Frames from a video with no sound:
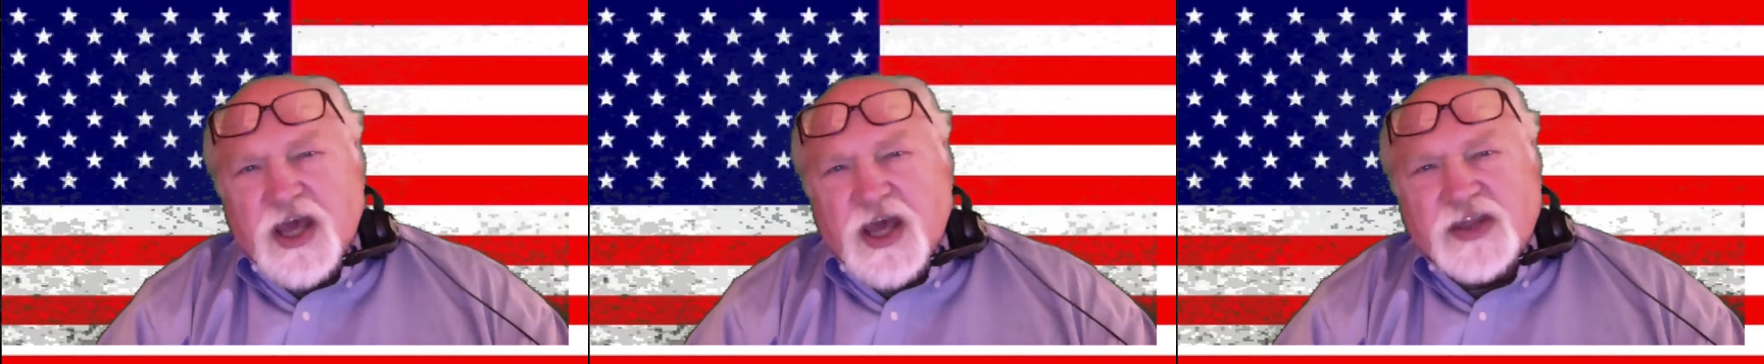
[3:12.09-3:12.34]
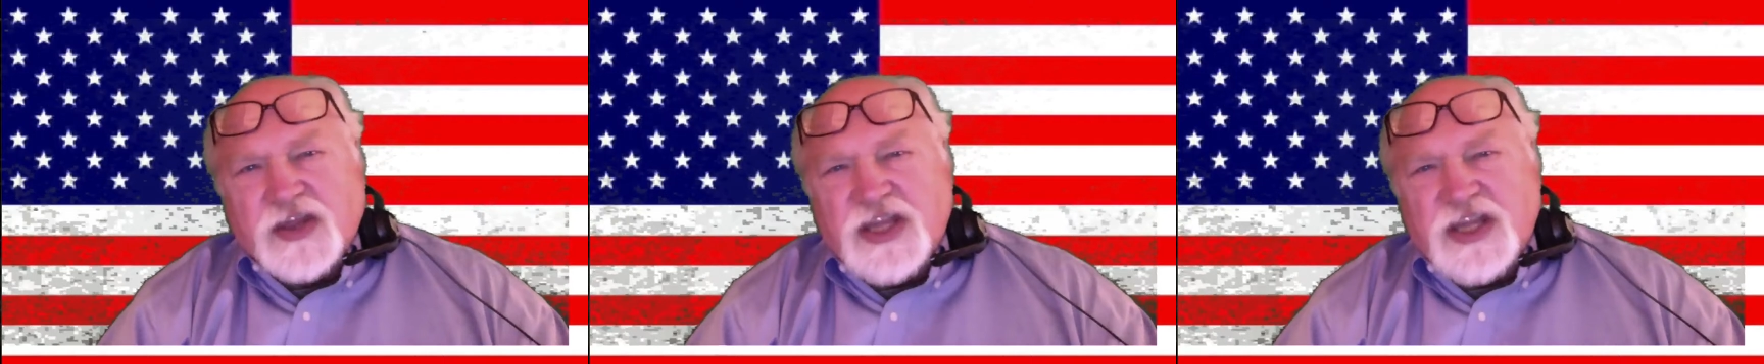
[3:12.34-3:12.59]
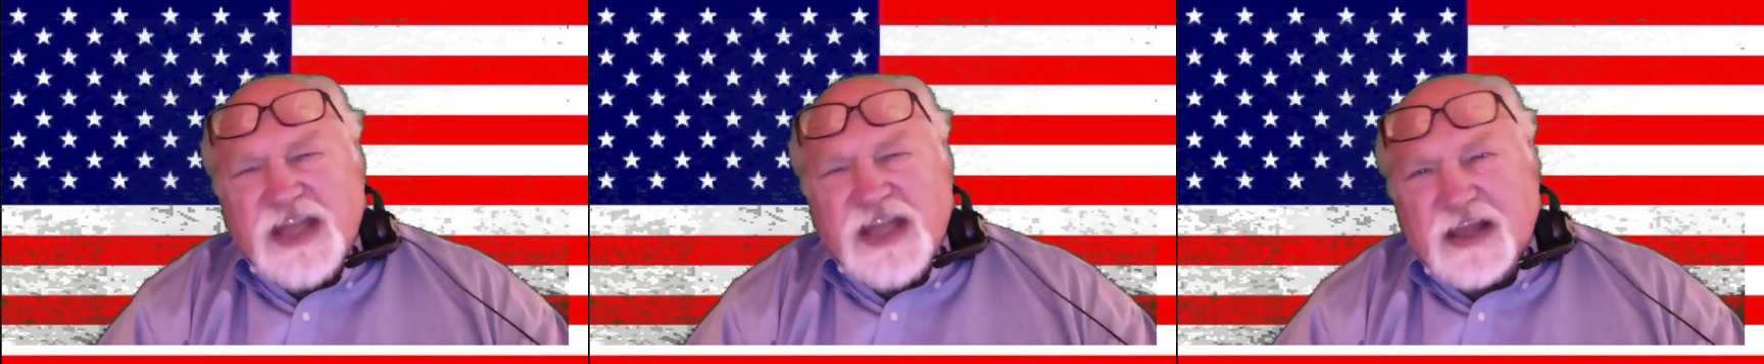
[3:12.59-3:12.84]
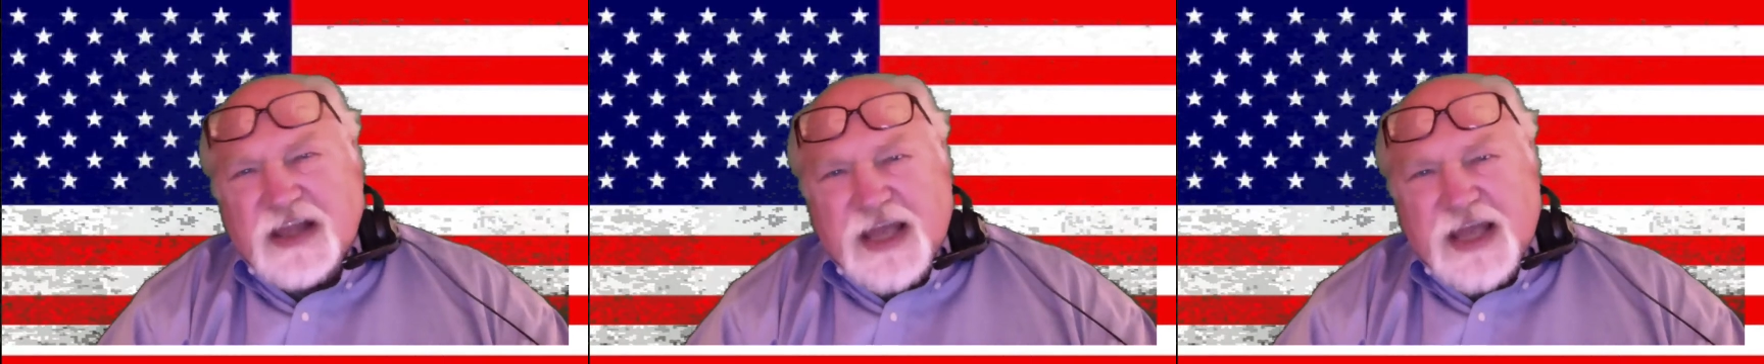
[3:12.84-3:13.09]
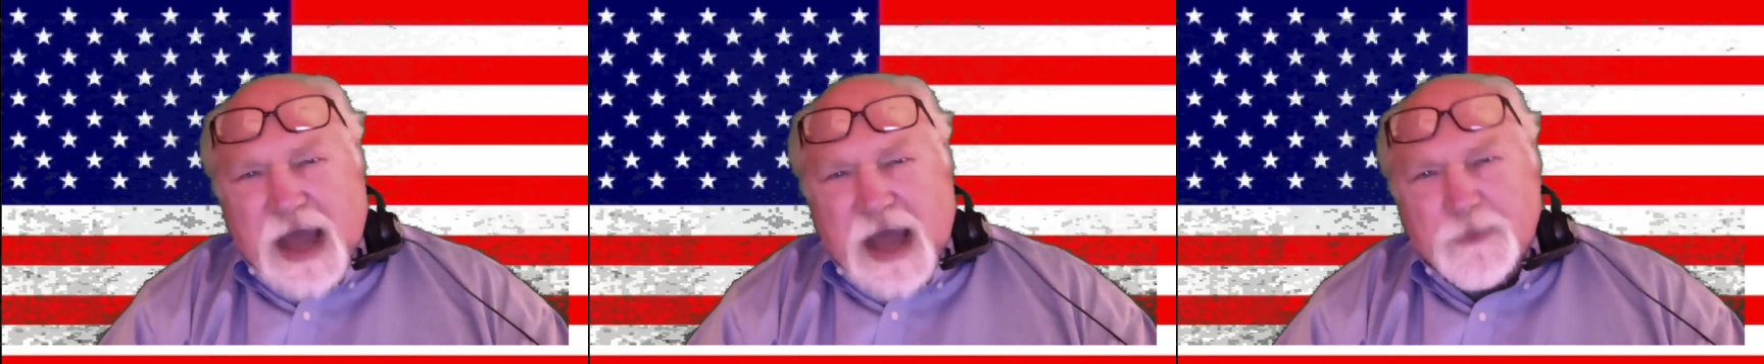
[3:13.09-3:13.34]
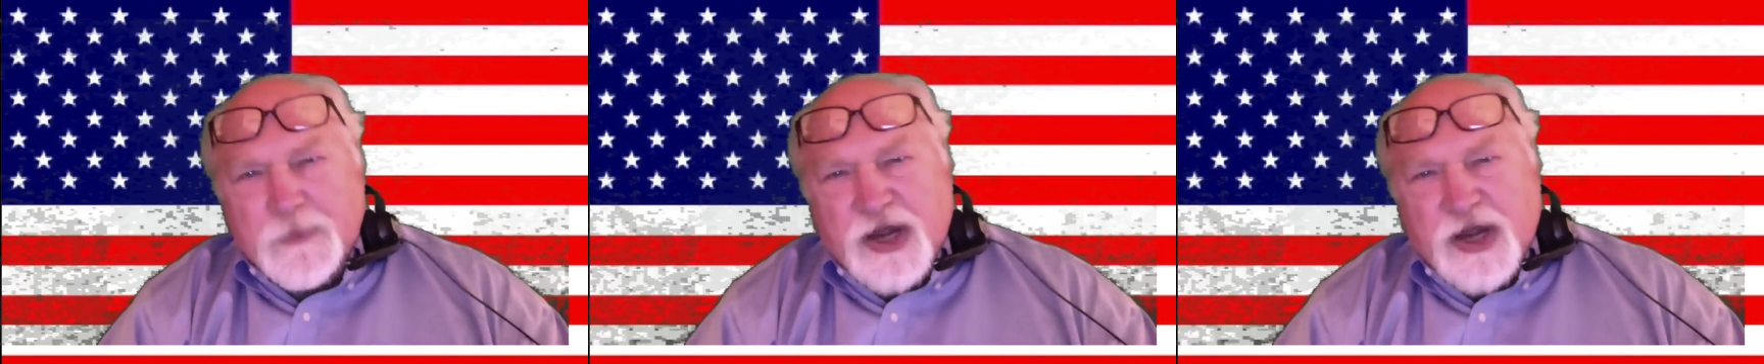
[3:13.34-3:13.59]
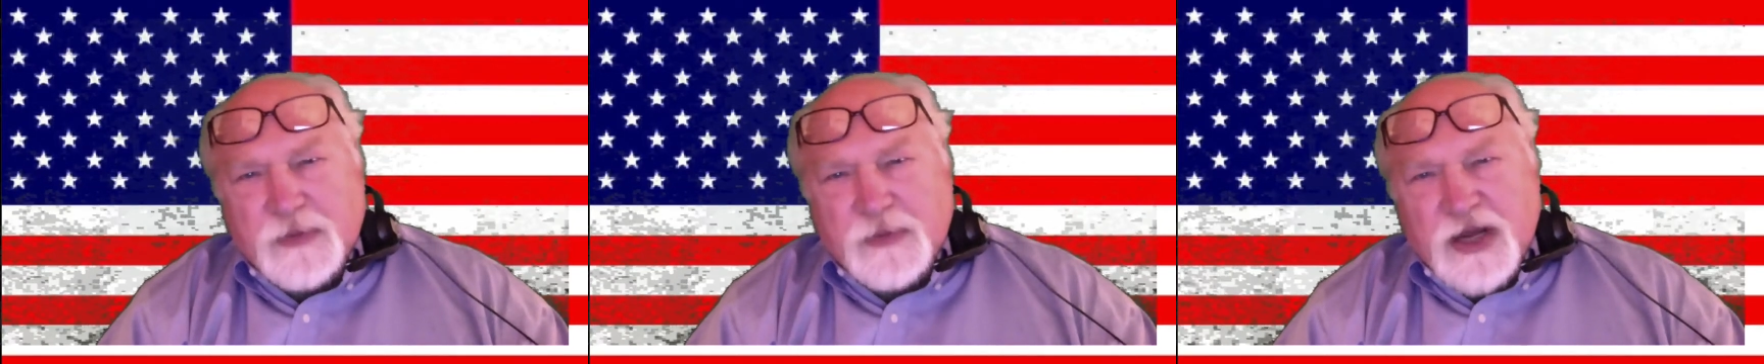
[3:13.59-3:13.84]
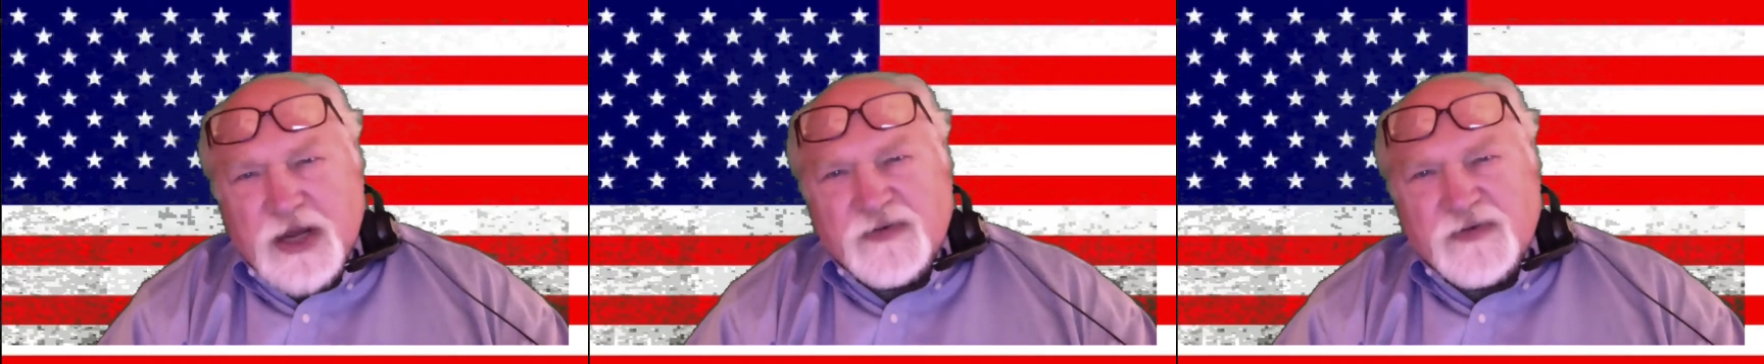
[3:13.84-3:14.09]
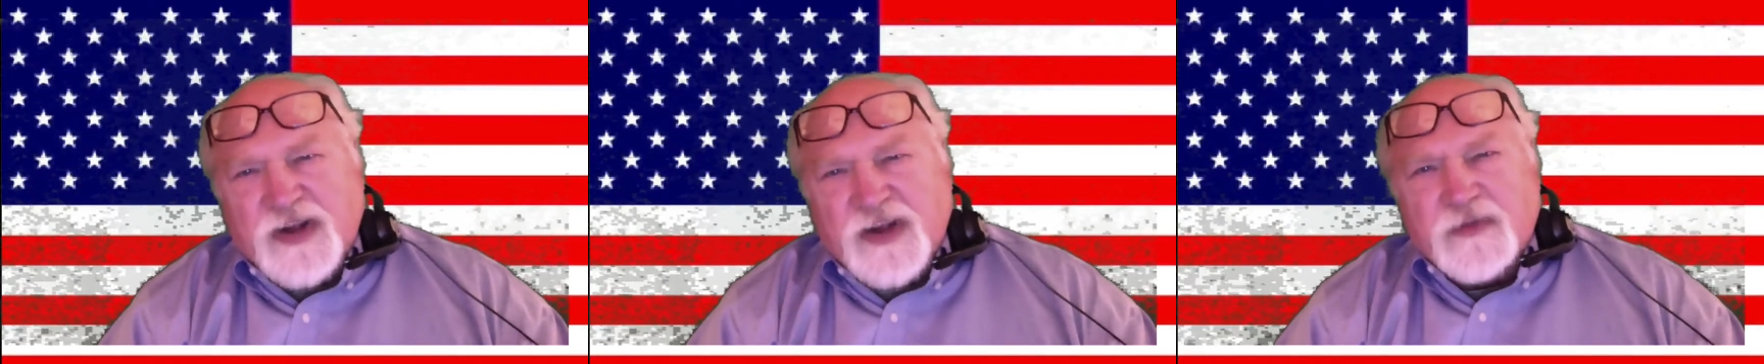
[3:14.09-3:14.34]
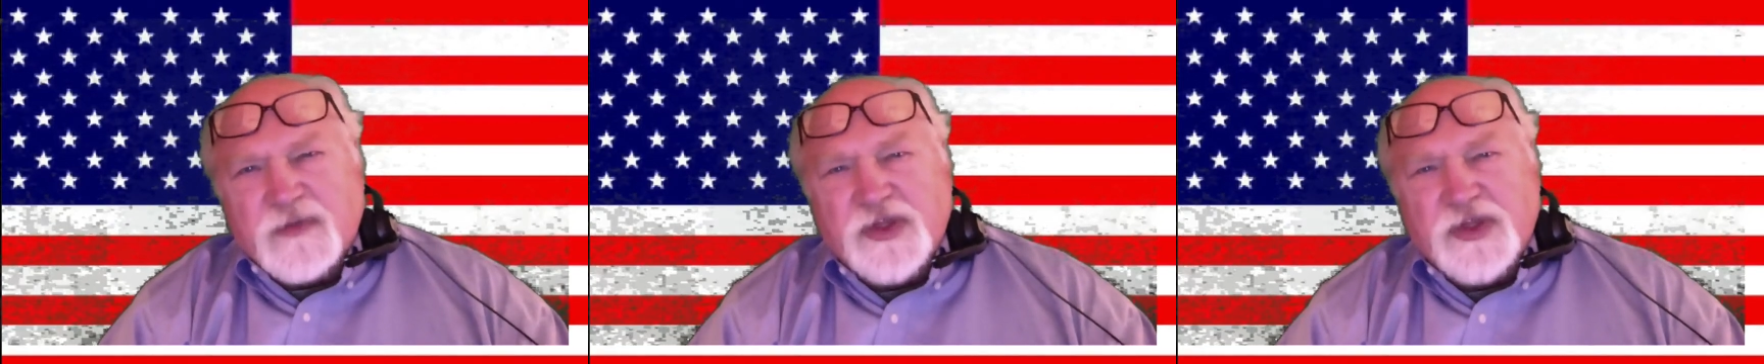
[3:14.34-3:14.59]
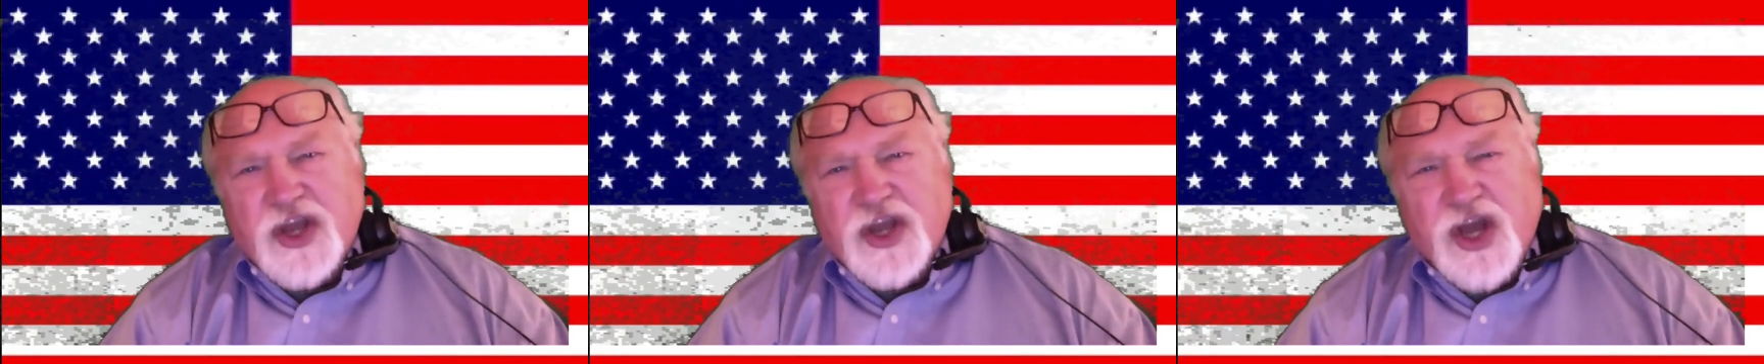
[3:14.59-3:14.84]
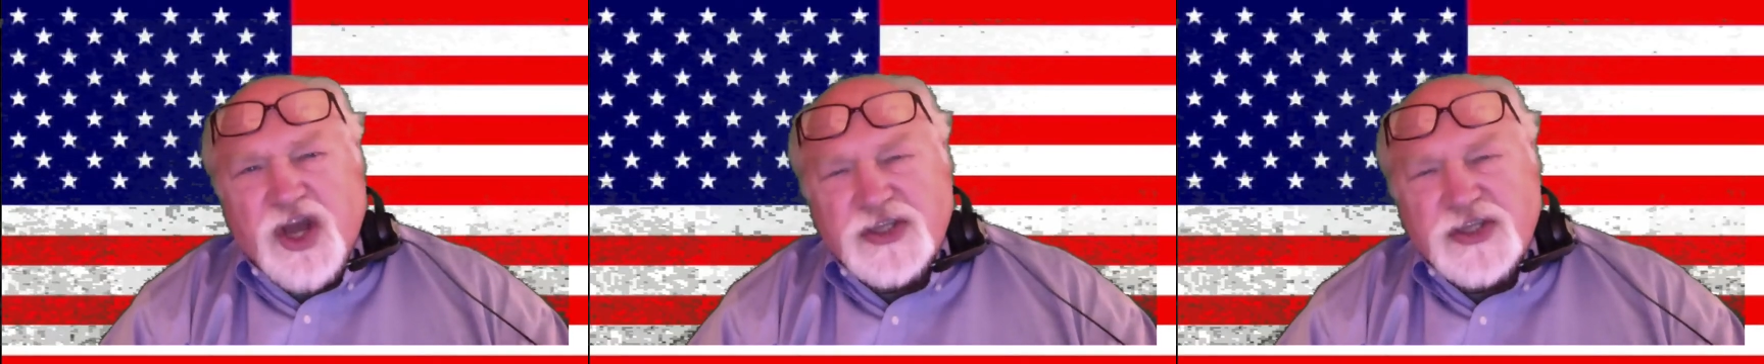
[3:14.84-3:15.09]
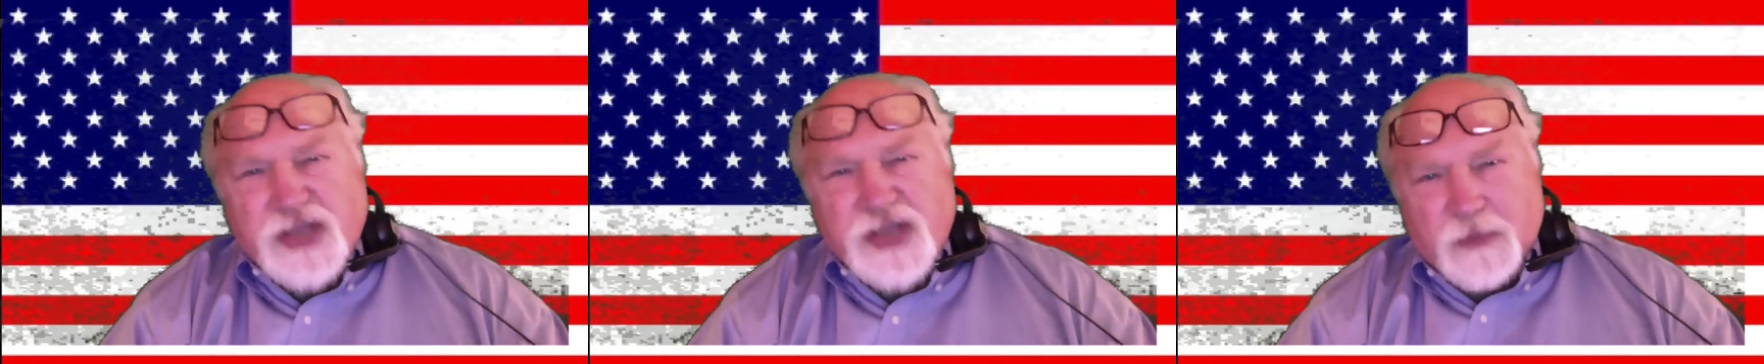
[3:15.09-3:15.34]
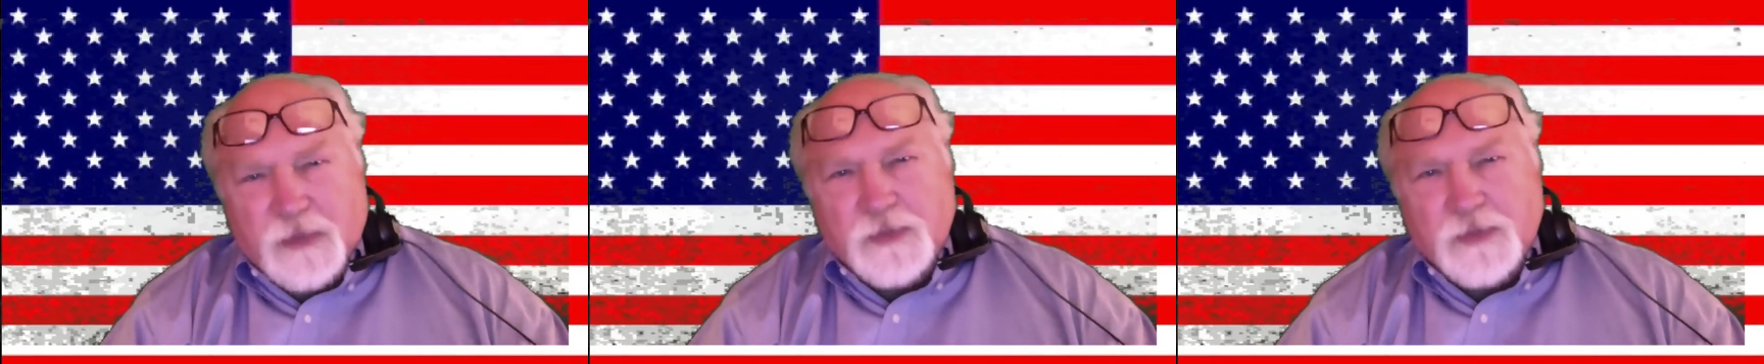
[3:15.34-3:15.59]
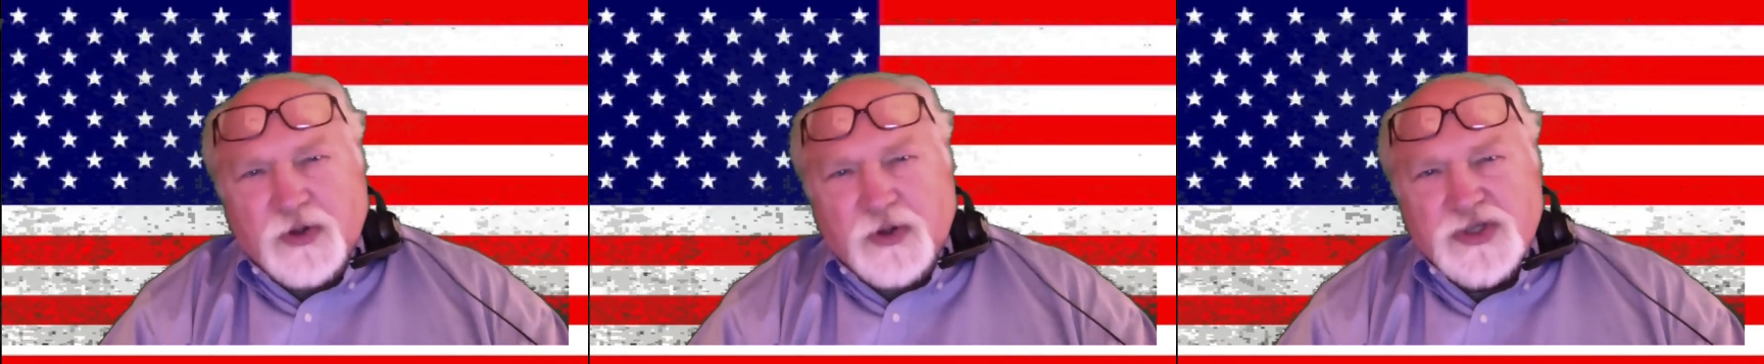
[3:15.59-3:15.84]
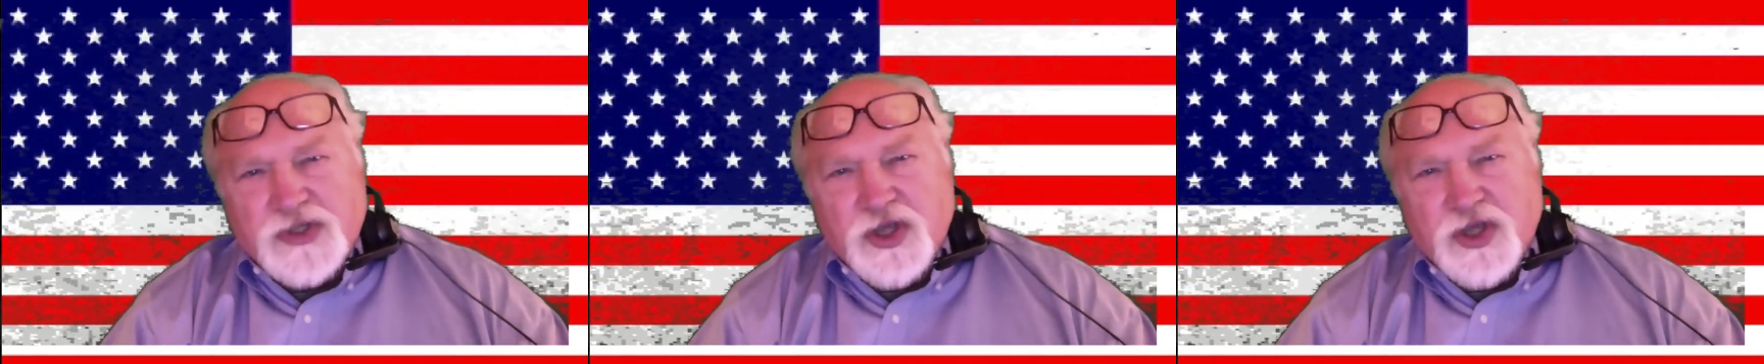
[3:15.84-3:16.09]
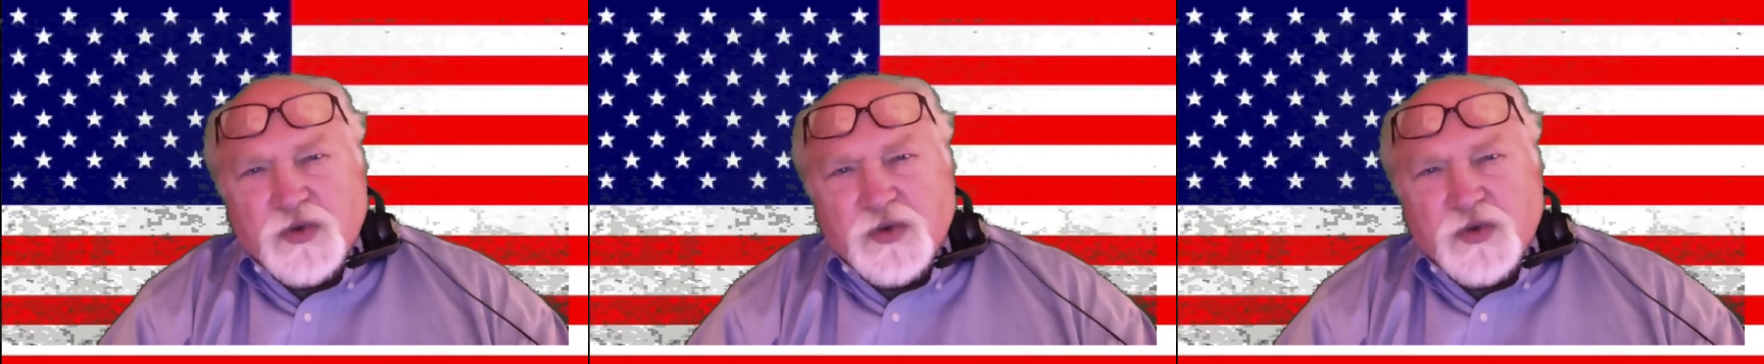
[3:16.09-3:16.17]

at the daily operating model of our government, the nuts and bolts,